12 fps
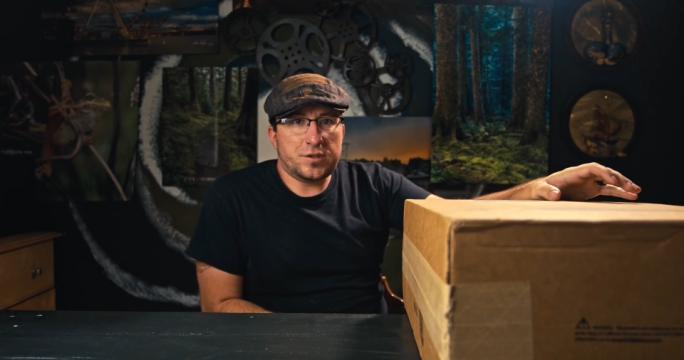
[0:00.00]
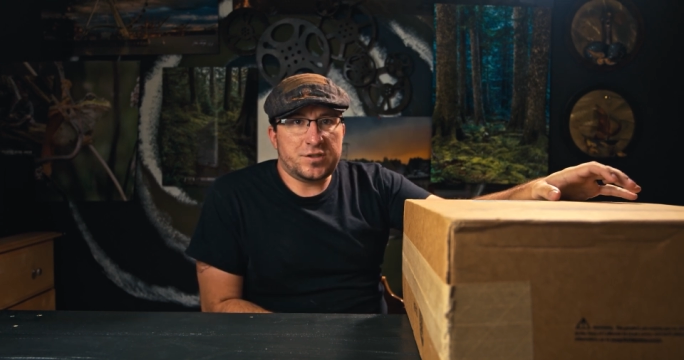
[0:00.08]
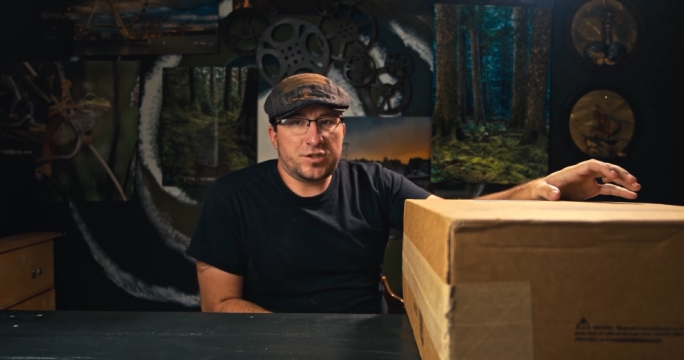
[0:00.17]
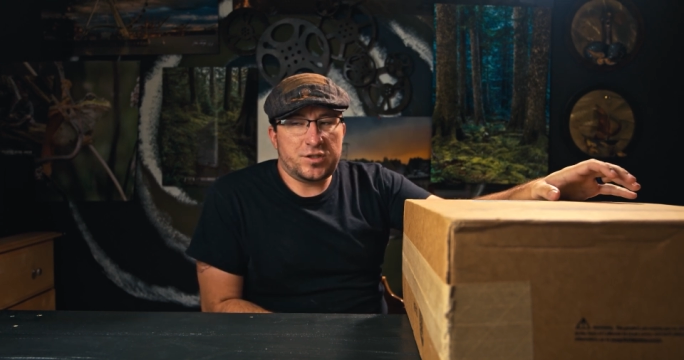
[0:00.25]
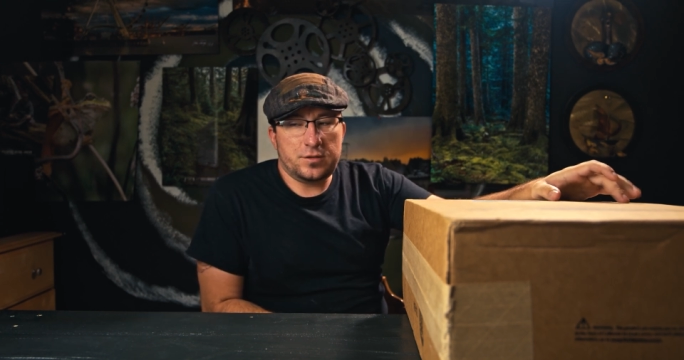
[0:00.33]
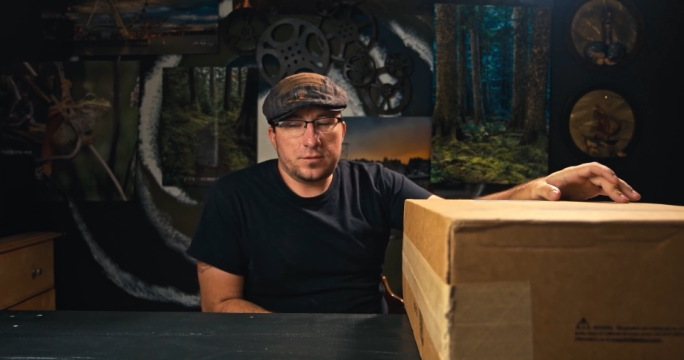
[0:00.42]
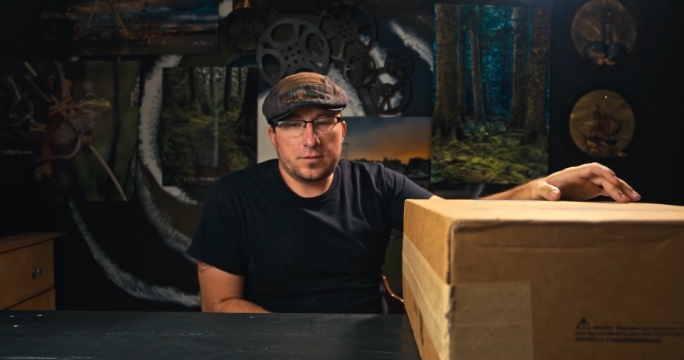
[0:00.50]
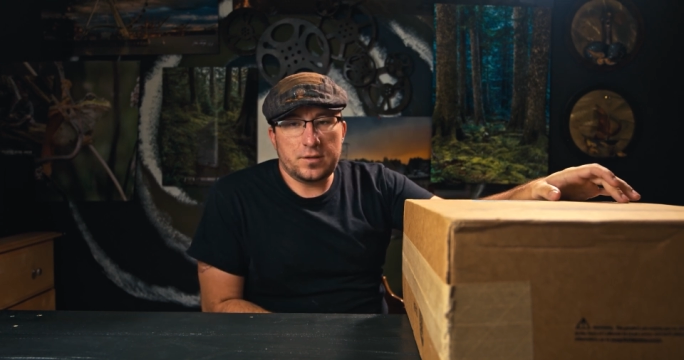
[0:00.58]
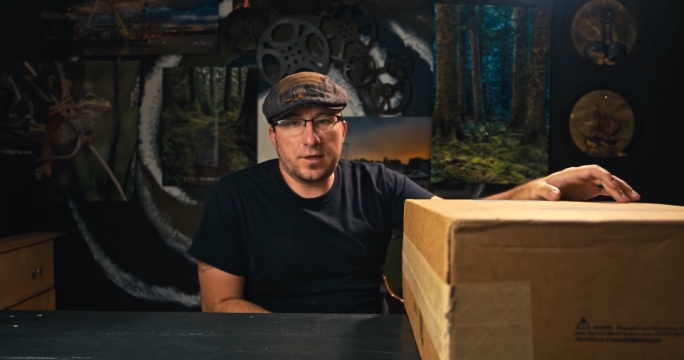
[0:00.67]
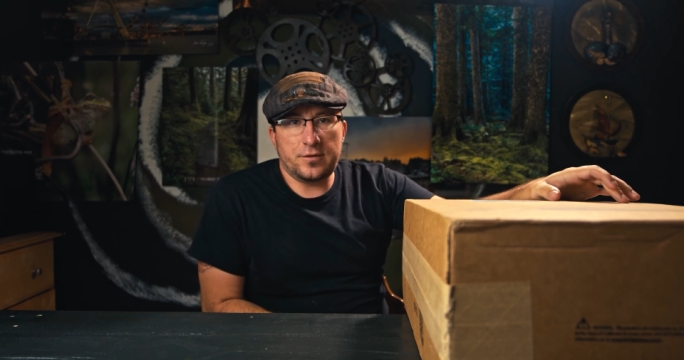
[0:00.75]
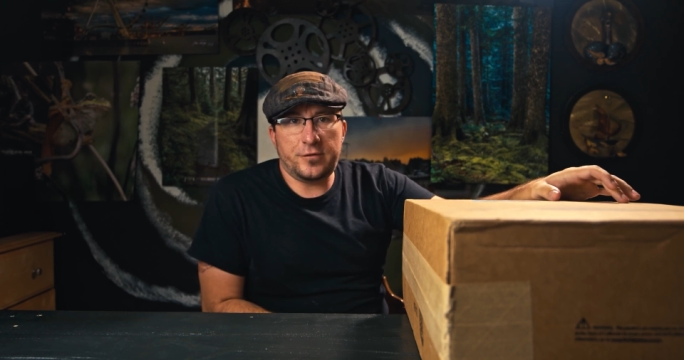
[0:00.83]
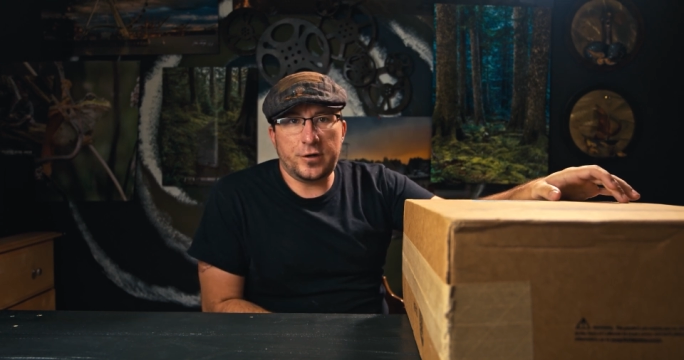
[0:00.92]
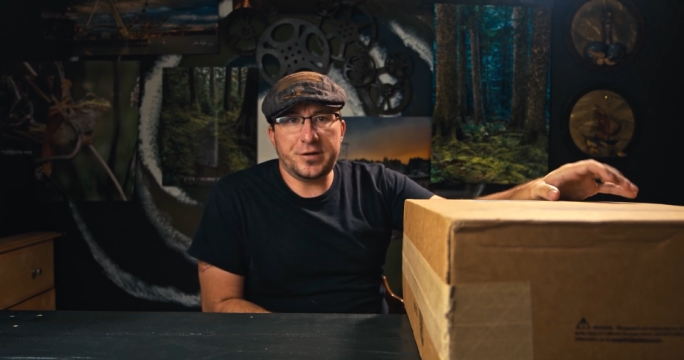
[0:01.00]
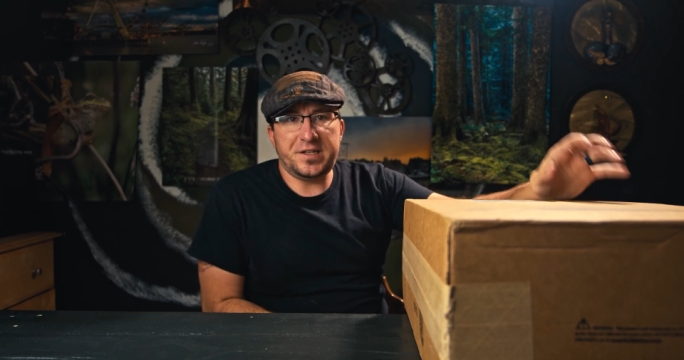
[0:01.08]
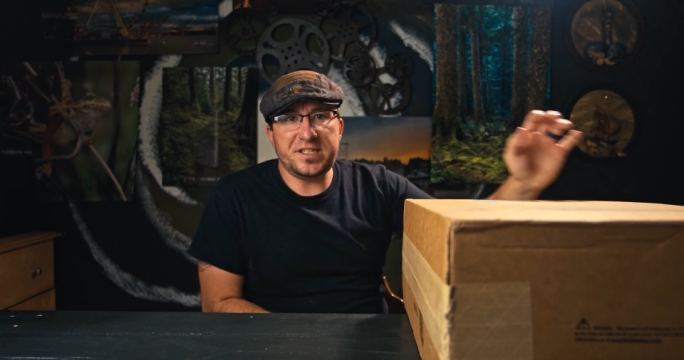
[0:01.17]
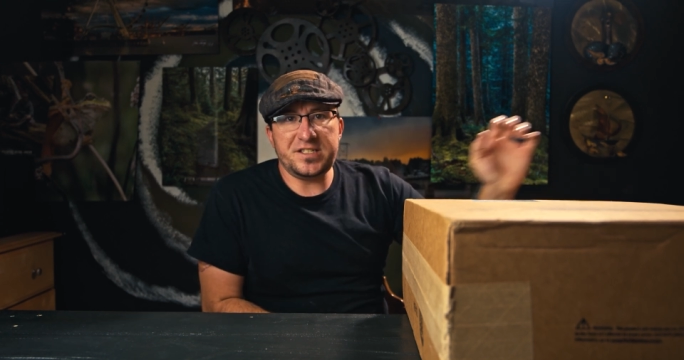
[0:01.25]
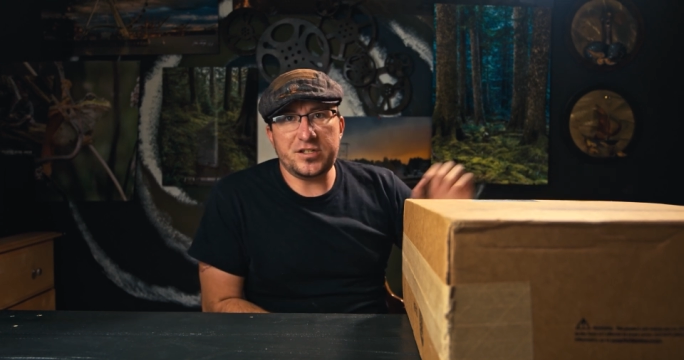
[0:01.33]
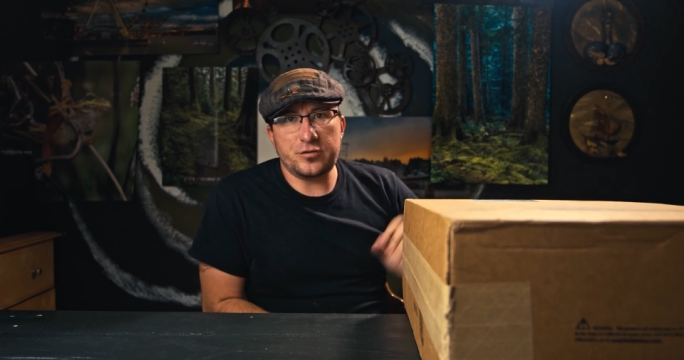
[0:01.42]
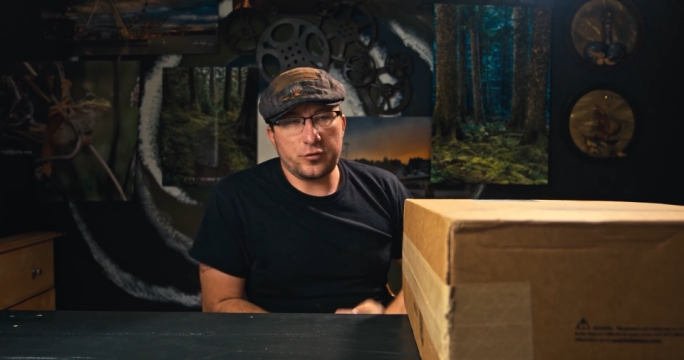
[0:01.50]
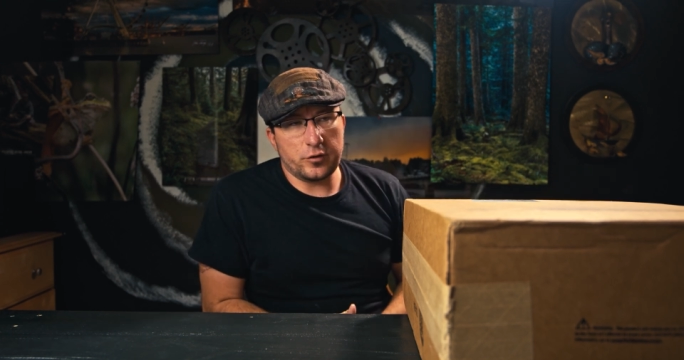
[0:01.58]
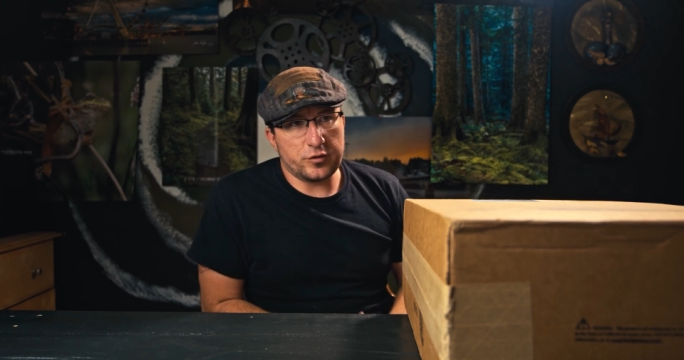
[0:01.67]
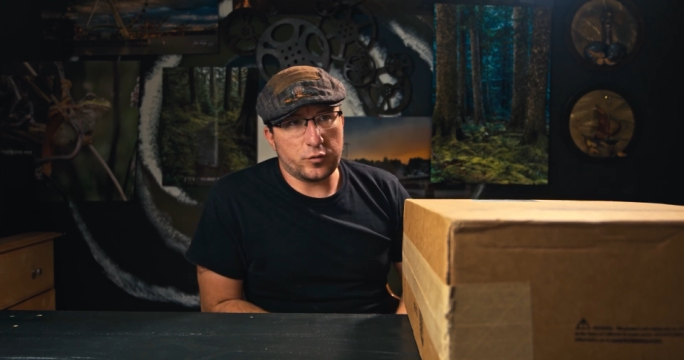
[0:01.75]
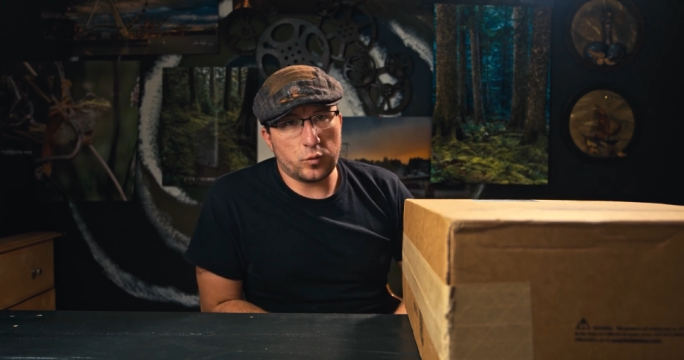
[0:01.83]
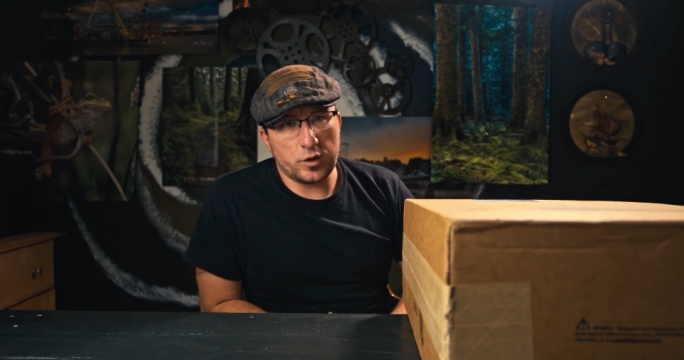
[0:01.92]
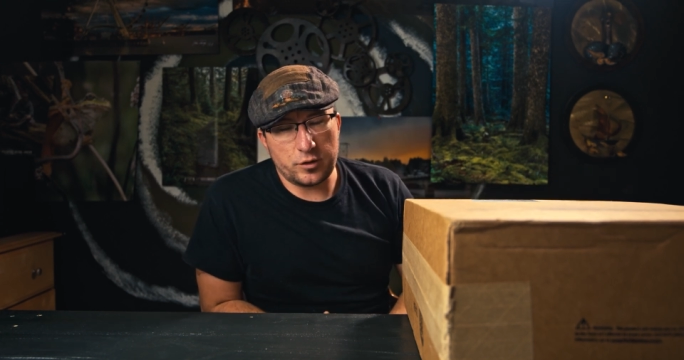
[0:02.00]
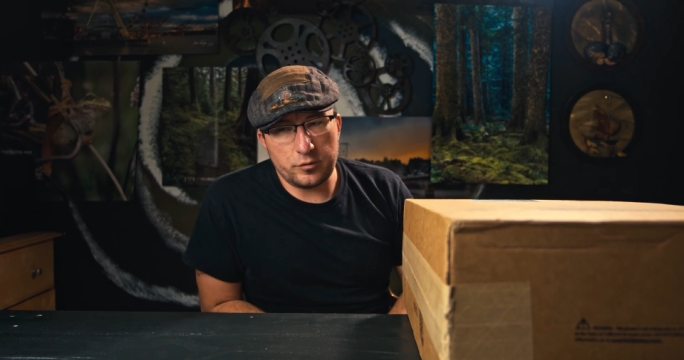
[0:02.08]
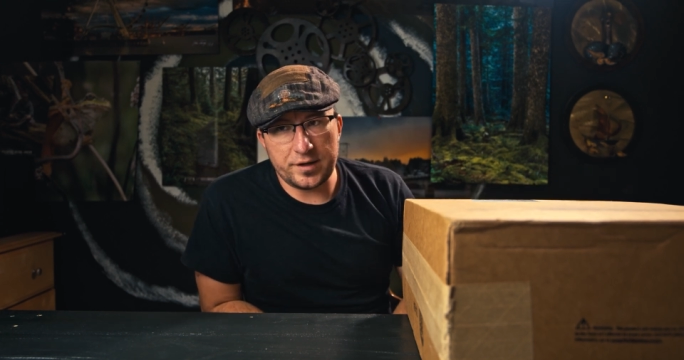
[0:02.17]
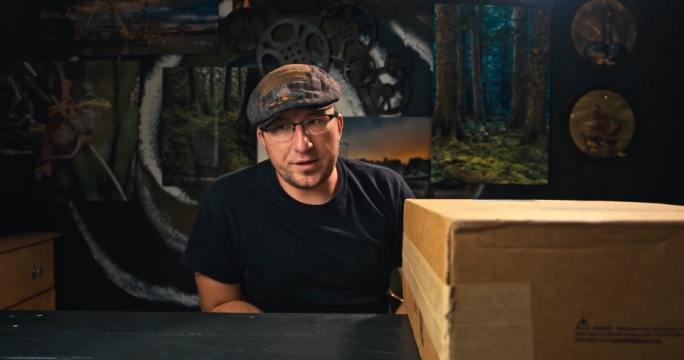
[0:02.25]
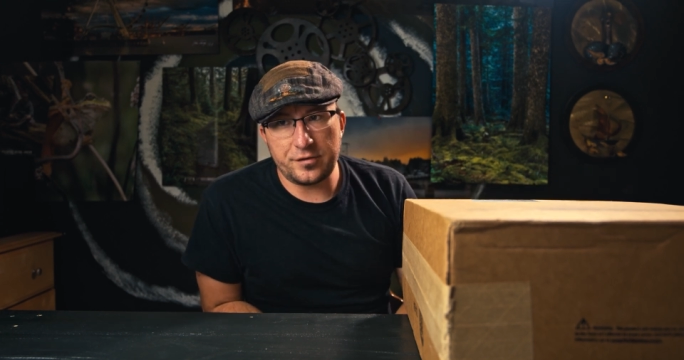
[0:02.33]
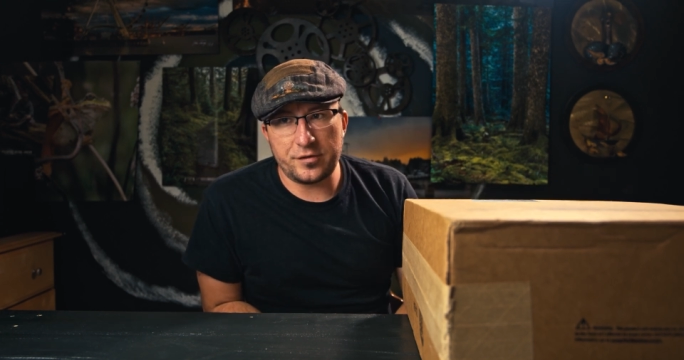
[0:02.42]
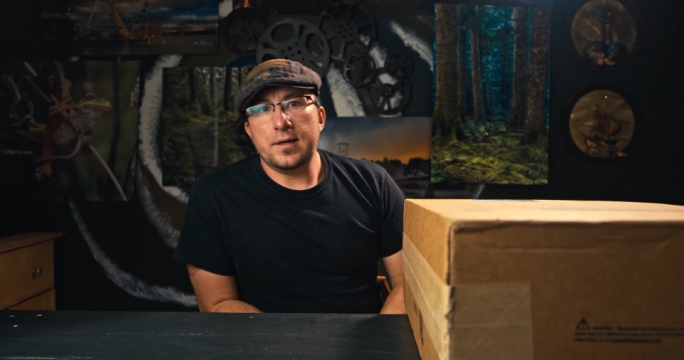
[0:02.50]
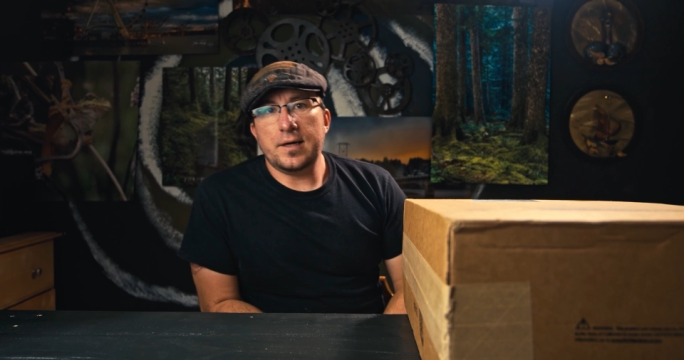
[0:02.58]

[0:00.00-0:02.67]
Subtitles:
was a very decent drone to work with,